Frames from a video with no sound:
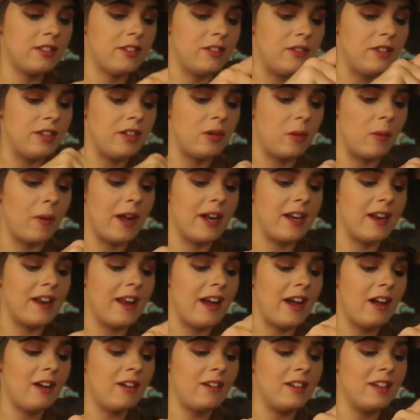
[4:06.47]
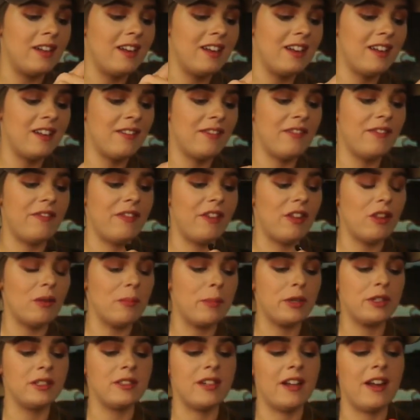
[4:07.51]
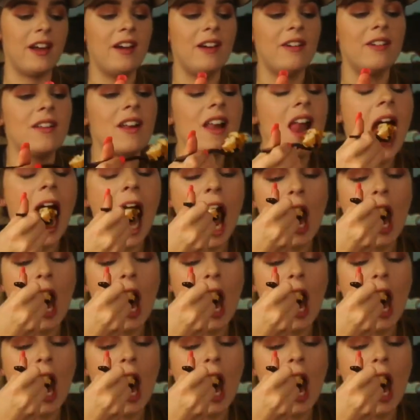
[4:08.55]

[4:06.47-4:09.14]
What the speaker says: You need to wait it out. Feel the person out.